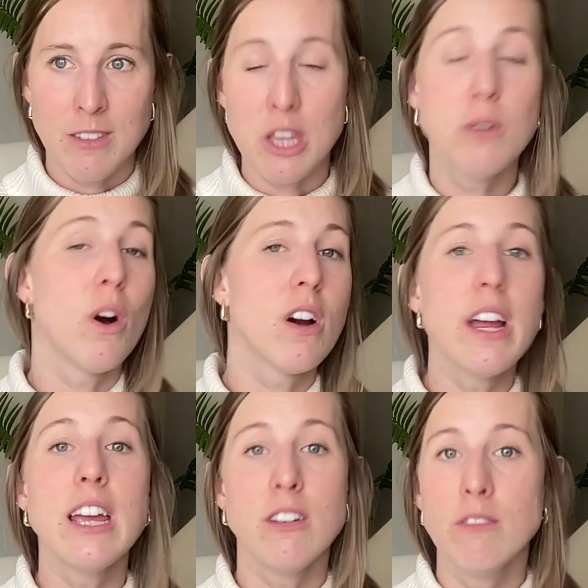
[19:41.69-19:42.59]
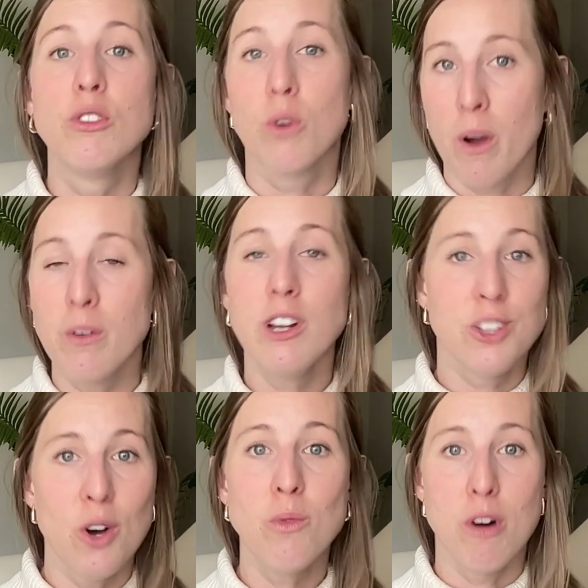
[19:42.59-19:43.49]
You are a grown
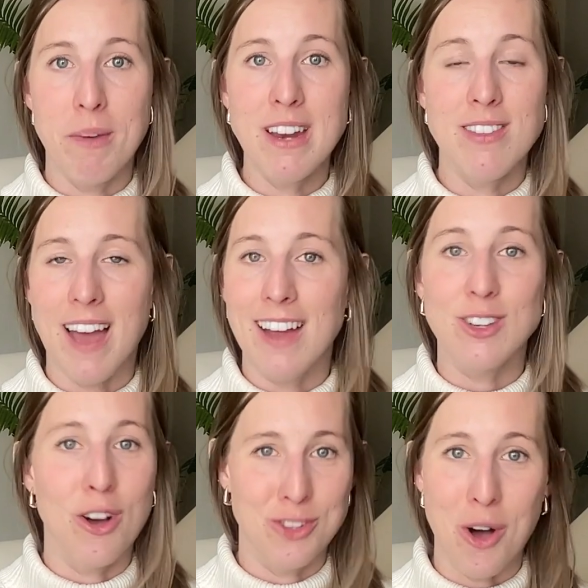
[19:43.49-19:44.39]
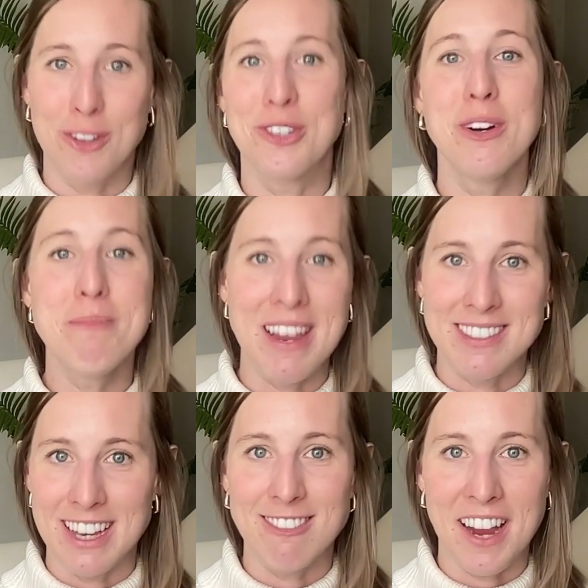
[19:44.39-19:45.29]
adult woman, and that is also
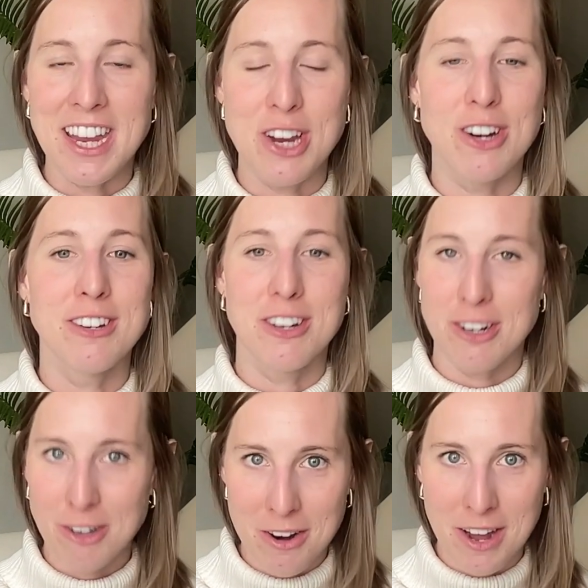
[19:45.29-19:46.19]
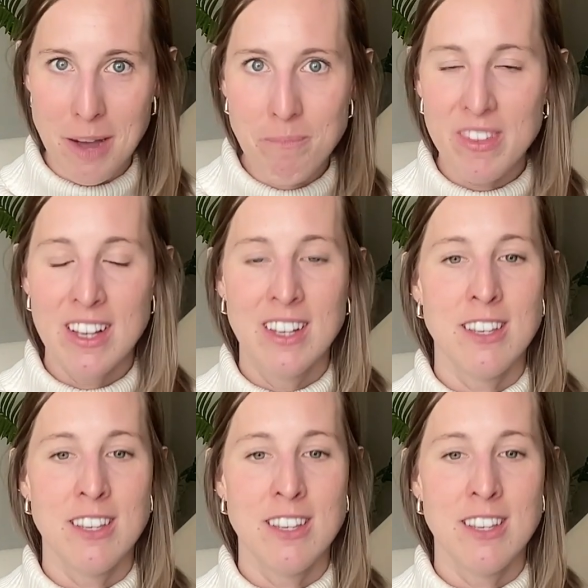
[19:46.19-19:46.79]
amazing, right? You're a grown up.